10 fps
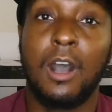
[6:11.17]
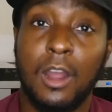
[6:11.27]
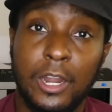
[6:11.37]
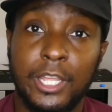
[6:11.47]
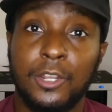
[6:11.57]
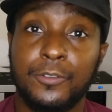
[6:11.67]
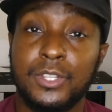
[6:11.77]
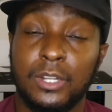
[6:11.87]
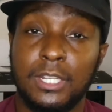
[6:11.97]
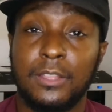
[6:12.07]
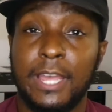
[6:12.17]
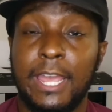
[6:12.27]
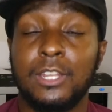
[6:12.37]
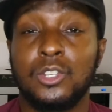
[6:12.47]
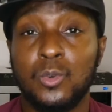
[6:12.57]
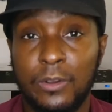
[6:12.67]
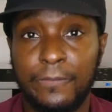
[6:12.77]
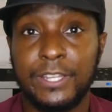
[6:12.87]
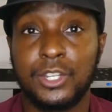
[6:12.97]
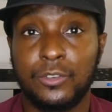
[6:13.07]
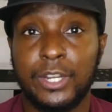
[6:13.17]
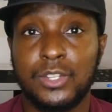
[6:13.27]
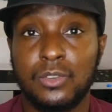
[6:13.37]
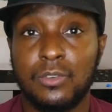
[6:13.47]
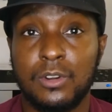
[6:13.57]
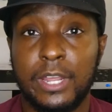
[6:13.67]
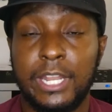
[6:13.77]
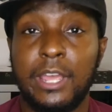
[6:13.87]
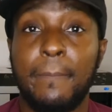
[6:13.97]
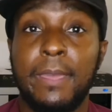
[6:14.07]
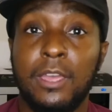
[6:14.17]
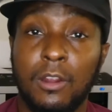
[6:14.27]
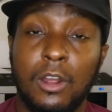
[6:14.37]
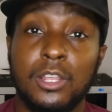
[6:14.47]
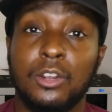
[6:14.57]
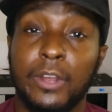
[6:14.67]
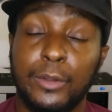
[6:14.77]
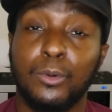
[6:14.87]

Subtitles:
Hard inquiries, on the other hand, do affect your credit score, and they appear on your credit